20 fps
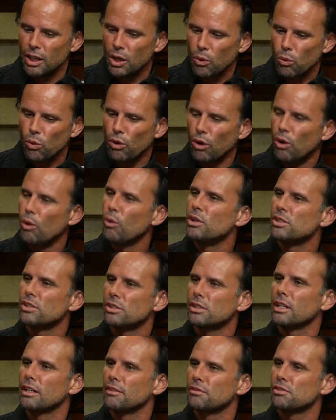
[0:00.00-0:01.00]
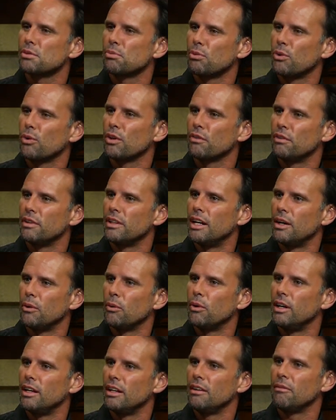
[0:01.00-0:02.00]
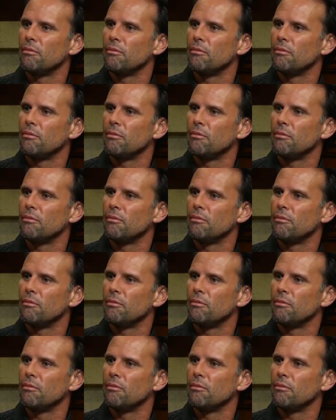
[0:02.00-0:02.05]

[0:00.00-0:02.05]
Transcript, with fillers: were always kind of supportive in that way.